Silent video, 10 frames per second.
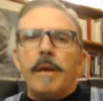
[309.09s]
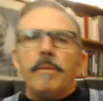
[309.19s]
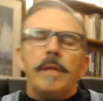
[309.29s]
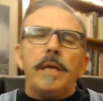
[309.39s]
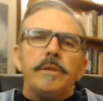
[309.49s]
when
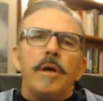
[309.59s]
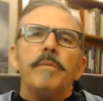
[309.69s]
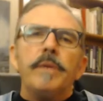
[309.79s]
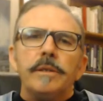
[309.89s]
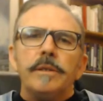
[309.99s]
they told
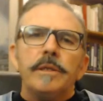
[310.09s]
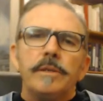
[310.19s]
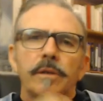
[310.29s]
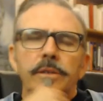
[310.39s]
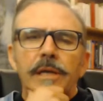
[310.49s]
me in
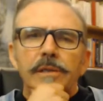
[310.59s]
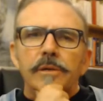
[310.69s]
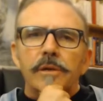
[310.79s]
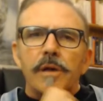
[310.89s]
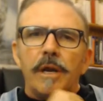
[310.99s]
detox I had to do
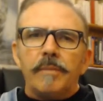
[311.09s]
90